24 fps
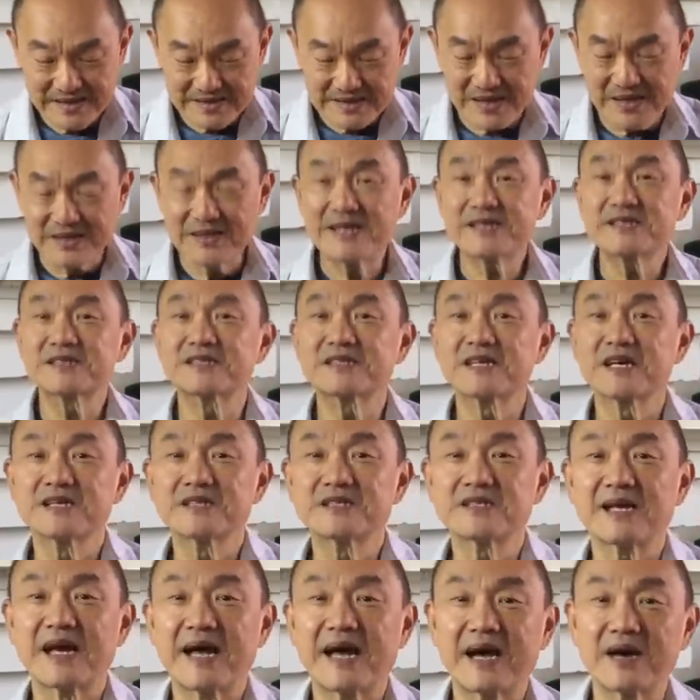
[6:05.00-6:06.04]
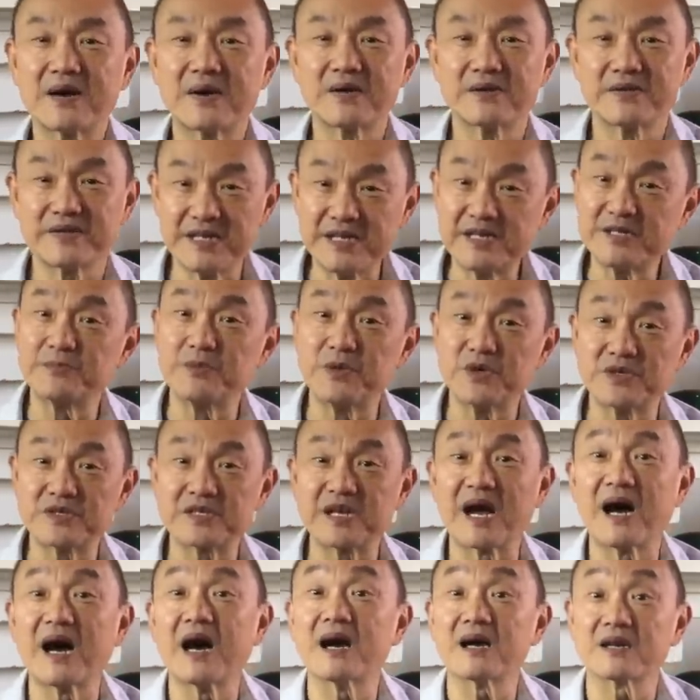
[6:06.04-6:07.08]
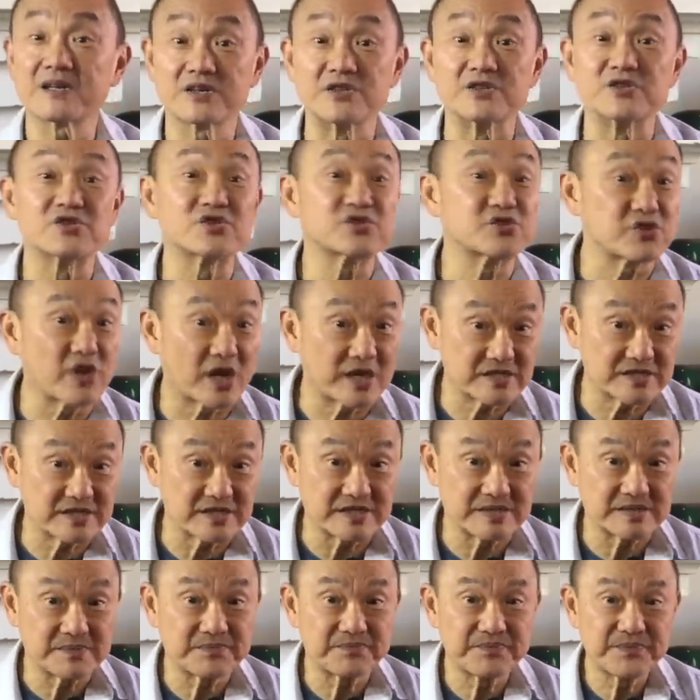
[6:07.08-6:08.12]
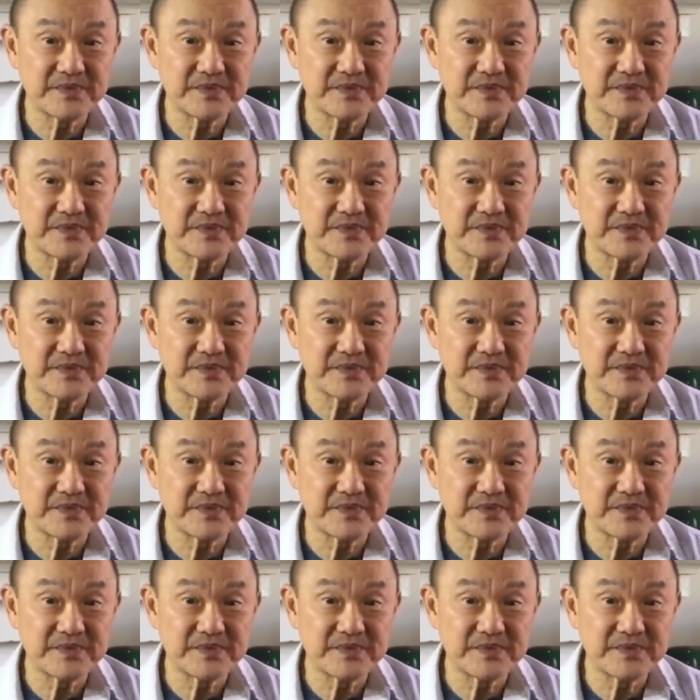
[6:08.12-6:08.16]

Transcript: Now let's turn to how these boots are constructed.